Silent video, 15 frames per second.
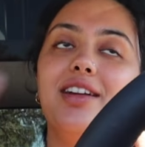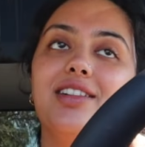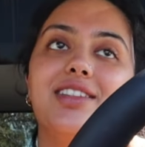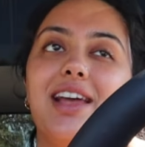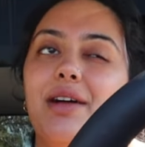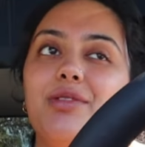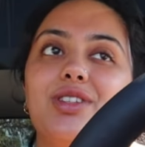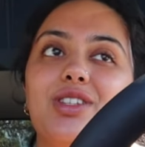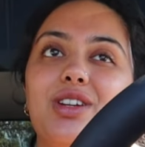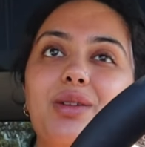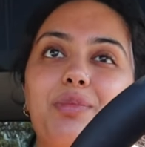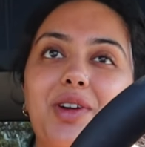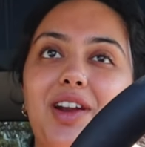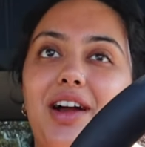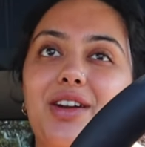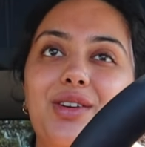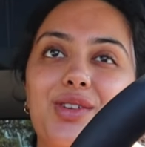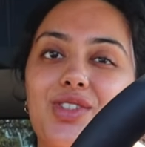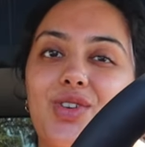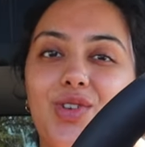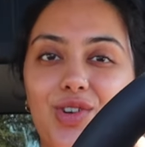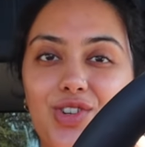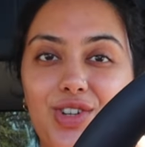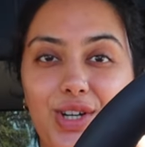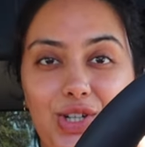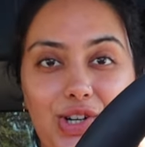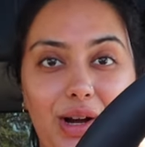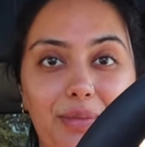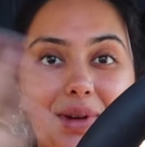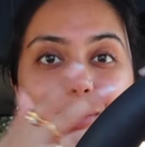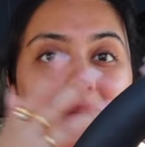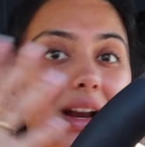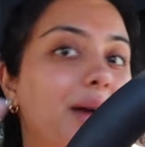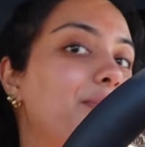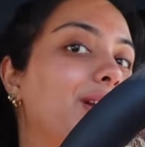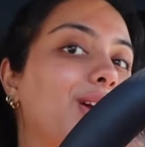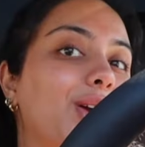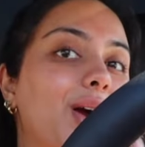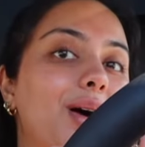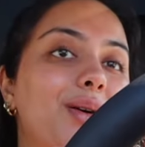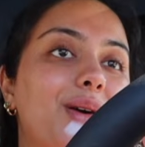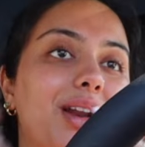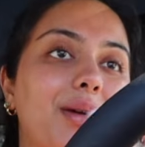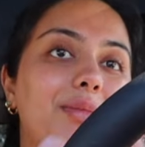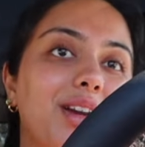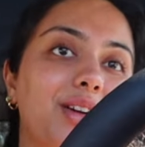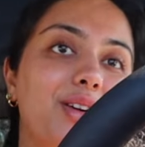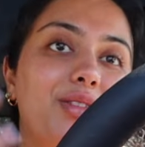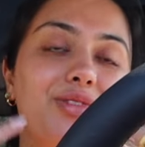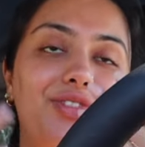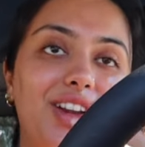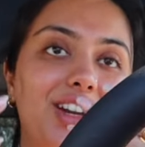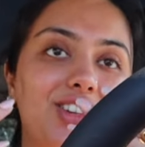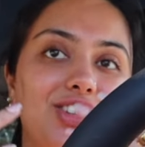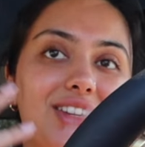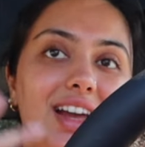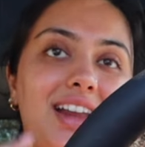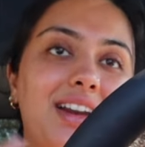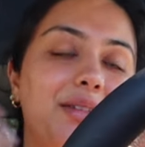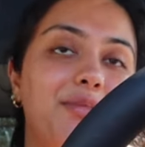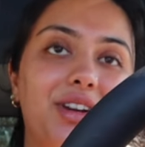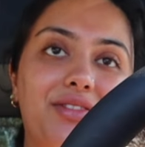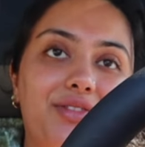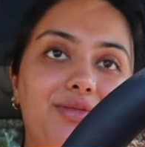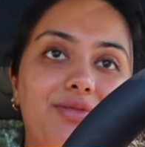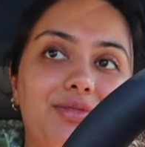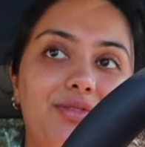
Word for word: It sounds stupid, I know it's grocery shopping, but I'm gonna go and I'm gonna go finish that, and I'm gonna